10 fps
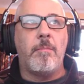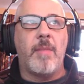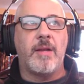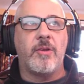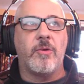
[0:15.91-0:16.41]

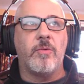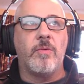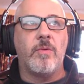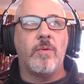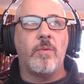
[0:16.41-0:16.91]
menu,
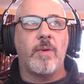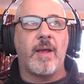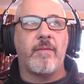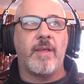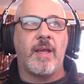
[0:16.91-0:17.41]
we have the